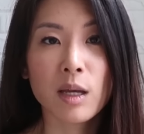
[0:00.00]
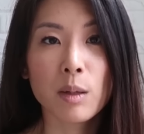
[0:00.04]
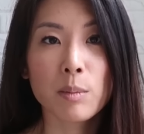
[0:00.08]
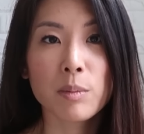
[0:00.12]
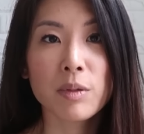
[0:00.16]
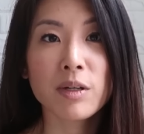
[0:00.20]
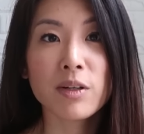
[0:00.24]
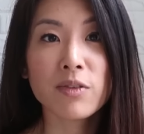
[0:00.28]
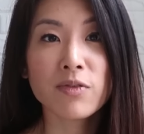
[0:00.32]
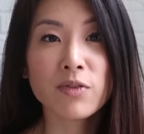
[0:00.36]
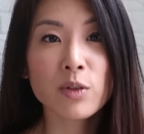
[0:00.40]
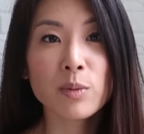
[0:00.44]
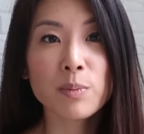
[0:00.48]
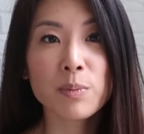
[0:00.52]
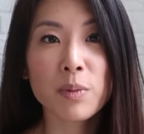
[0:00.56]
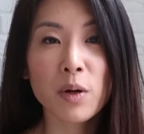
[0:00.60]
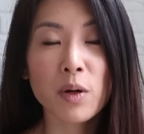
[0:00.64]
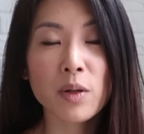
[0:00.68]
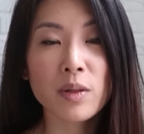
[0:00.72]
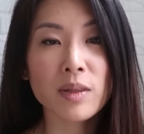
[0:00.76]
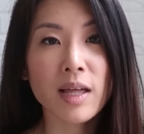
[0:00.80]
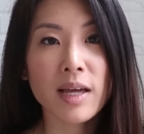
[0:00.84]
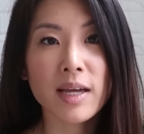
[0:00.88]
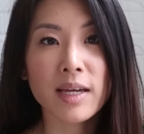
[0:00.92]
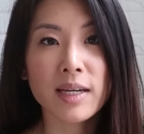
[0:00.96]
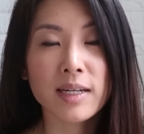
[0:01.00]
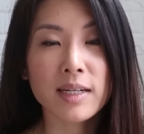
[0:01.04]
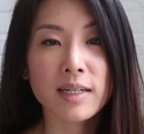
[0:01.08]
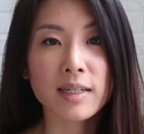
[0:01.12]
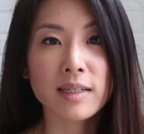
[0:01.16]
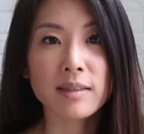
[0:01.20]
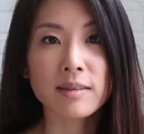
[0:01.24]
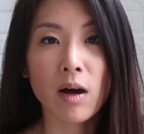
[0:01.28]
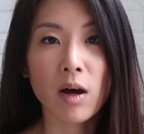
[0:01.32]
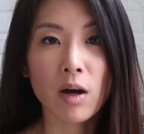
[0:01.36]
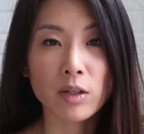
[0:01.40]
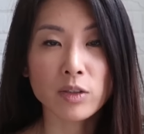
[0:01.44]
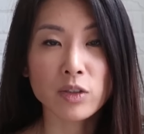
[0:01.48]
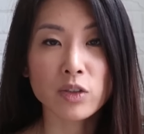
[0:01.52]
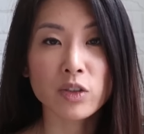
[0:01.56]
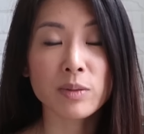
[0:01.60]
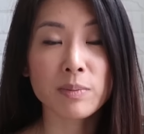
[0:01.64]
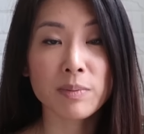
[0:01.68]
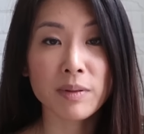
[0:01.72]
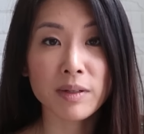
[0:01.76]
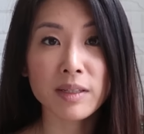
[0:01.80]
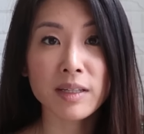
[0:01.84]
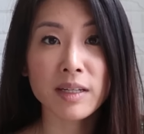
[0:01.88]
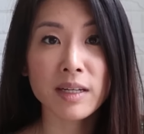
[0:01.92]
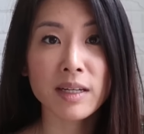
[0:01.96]
But if you put like
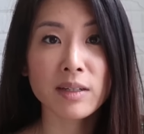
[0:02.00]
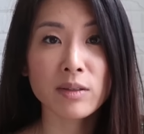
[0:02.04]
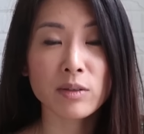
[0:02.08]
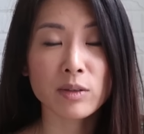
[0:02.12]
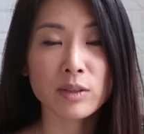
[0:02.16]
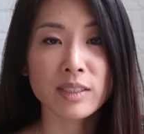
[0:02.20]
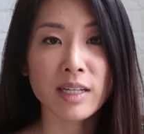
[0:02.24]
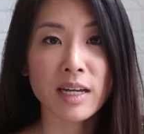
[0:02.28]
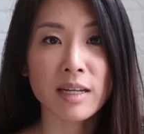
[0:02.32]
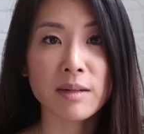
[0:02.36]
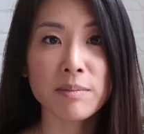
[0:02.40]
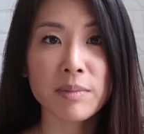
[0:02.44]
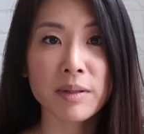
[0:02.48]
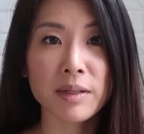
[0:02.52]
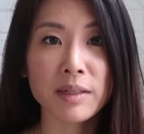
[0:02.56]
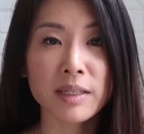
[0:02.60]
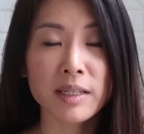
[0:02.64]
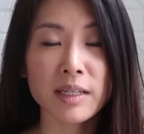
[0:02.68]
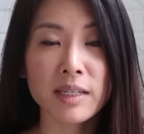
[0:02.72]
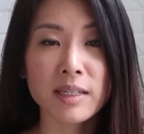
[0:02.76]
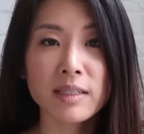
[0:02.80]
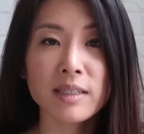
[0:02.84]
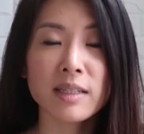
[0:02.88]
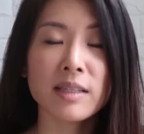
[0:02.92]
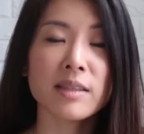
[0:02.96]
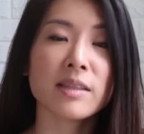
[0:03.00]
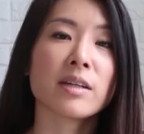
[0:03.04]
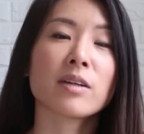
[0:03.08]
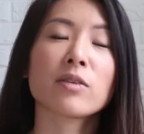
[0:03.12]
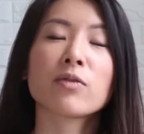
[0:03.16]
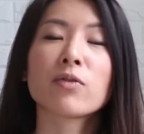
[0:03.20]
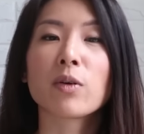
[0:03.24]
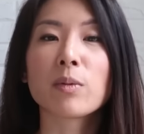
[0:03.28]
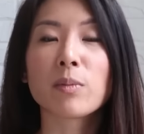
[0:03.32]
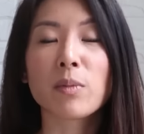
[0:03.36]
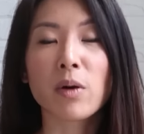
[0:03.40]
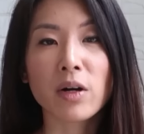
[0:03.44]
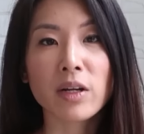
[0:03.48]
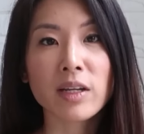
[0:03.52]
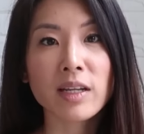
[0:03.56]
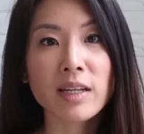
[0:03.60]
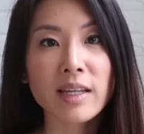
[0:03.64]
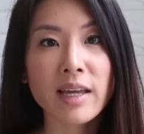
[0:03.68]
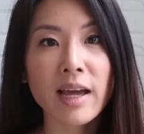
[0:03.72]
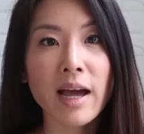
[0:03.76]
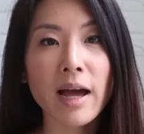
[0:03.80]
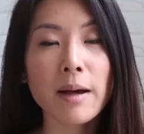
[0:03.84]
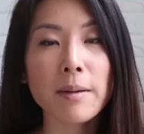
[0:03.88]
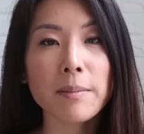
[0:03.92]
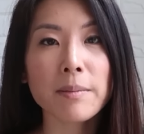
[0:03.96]
100 billion or 10 billion in there for market
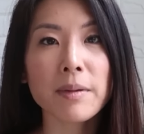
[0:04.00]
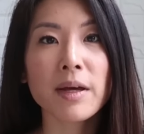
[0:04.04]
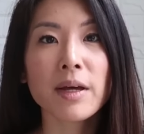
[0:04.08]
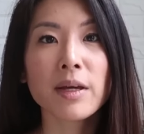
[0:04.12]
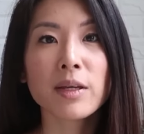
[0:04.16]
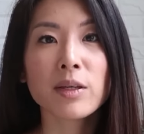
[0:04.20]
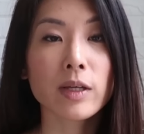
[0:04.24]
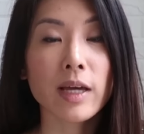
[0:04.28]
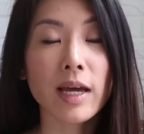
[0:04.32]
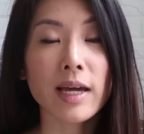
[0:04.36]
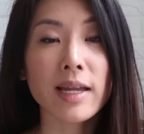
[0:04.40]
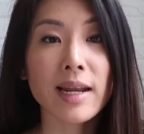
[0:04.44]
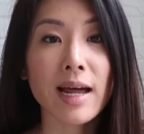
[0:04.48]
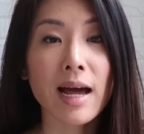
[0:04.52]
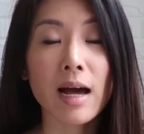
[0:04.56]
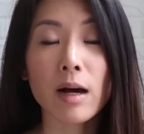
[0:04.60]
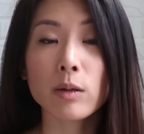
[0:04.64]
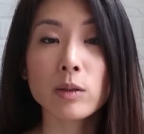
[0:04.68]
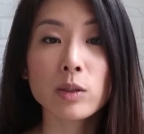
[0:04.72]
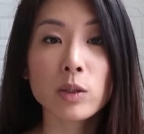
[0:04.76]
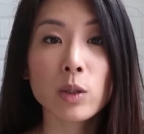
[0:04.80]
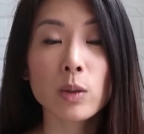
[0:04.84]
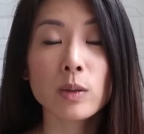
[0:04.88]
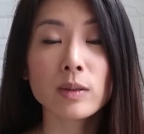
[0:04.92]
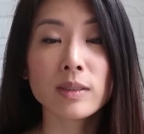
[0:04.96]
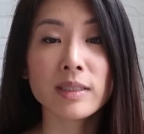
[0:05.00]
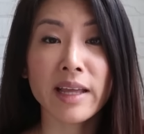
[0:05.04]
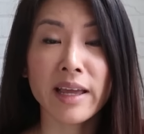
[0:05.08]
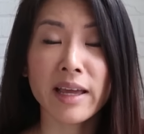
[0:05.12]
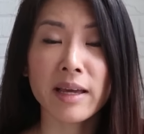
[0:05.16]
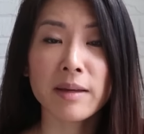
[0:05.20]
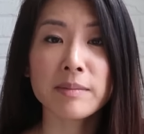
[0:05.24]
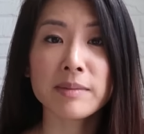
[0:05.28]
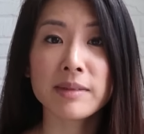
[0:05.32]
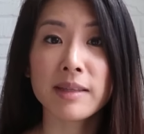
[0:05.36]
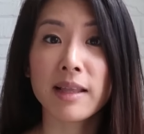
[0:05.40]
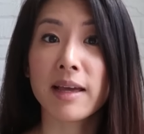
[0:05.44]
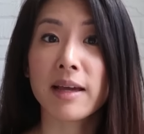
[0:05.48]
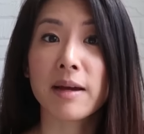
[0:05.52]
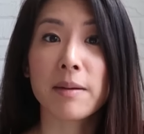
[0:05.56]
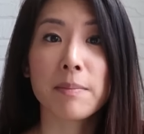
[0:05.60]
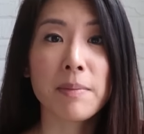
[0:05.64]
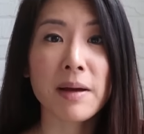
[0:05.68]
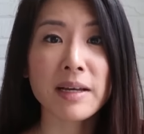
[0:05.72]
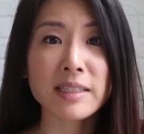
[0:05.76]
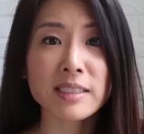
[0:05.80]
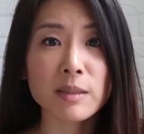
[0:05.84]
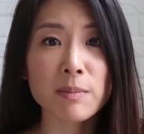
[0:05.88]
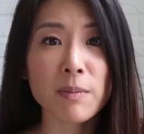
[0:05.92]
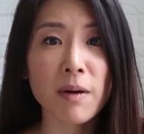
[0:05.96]
cap, you'll get household names like
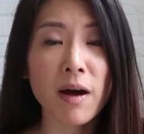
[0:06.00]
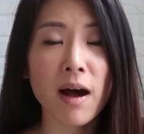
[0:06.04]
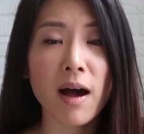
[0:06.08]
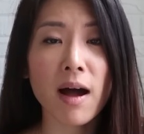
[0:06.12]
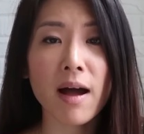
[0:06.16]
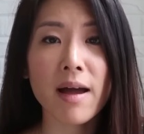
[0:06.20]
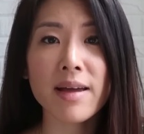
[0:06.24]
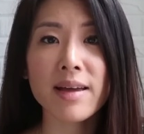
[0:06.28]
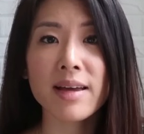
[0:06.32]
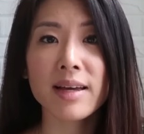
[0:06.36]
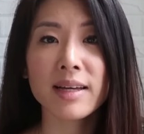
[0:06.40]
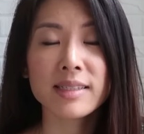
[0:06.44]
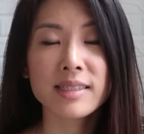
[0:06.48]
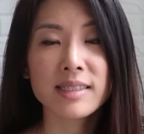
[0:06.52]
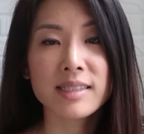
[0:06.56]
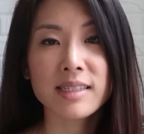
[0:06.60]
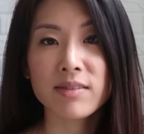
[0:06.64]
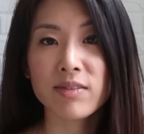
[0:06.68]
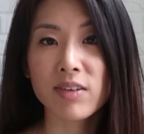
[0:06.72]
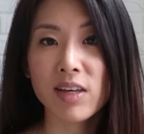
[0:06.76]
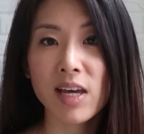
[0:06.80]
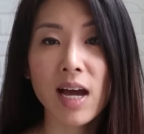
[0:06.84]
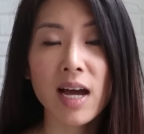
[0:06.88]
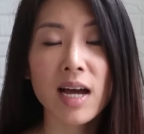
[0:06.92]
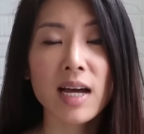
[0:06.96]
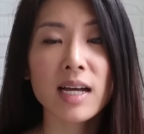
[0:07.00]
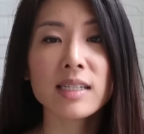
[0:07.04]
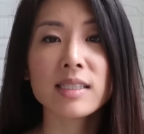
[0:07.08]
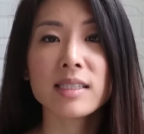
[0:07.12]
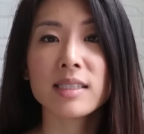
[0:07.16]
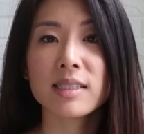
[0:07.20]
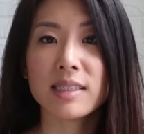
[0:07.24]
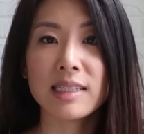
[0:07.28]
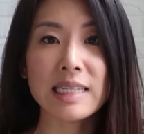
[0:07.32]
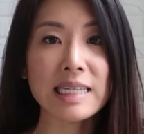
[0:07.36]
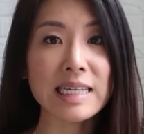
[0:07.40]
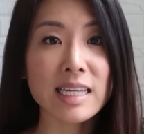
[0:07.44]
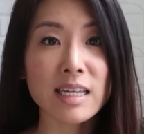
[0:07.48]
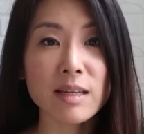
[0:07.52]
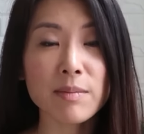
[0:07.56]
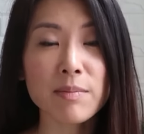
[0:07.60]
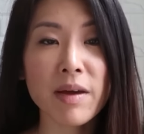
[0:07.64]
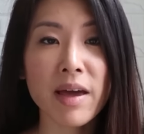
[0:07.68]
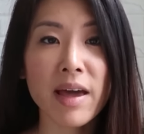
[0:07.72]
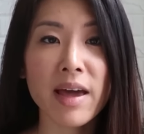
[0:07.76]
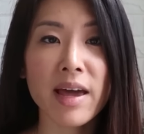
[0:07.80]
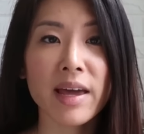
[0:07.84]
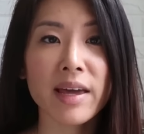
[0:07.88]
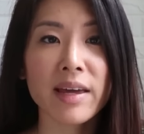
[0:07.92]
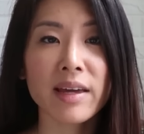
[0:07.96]
Best Buy, CVS,
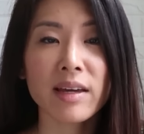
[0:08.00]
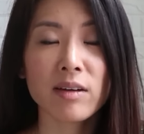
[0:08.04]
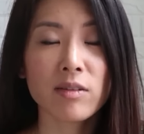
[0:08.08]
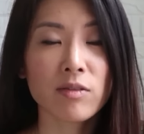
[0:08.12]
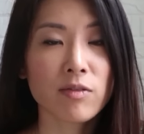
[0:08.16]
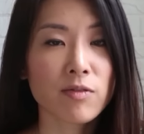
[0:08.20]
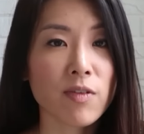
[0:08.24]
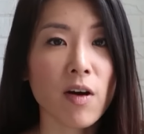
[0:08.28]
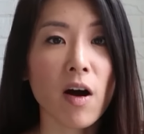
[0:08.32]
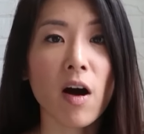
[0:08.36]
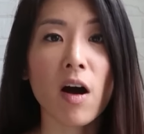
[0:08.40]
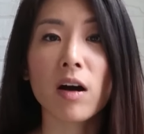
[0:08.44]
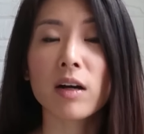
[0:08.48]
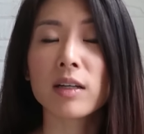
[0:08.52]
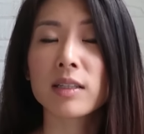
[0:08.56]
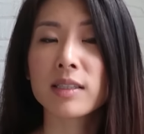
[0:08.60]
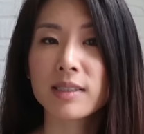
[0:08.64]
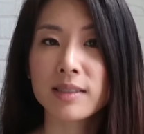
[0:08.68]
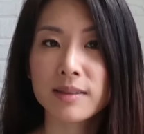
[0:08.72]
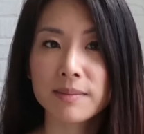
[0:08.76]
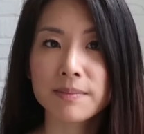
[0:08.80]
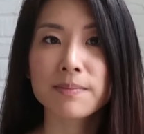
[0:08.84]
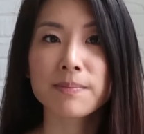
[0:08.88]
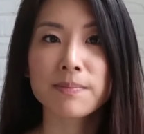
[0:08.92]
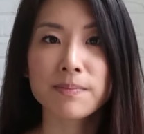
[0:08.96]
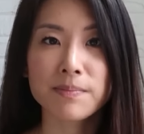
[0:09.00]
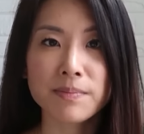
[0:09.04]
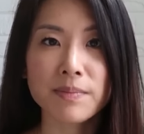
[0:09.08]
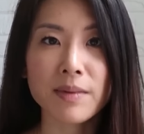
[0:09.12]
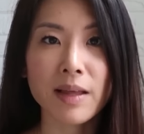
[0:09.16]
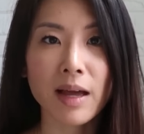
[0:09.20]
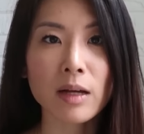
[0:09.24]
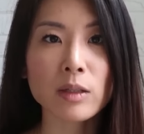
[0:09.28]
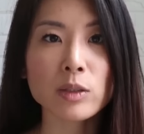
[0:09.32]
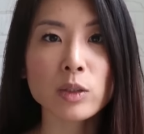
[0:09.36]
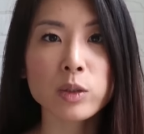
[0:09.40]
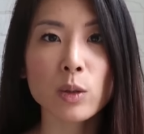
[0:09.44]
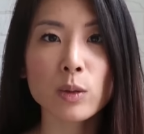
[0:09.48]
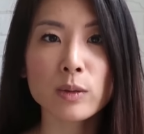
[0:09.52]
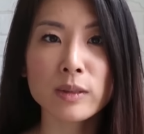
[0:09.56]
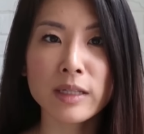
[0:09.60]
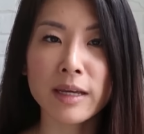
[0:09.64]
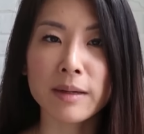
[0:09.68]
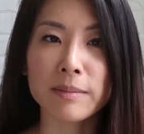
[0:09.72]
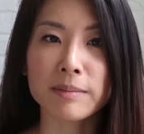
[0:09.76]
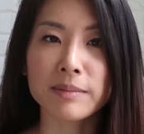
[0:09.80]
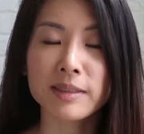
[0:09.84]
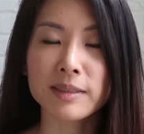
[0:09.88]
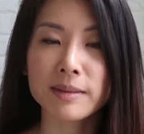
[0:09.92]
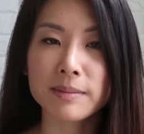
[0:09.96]
eBay, Fox, household
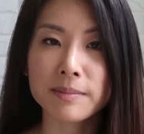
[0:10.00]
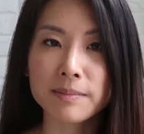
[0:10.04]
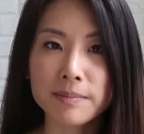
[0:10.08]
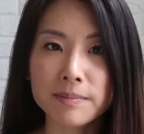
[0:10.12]
names.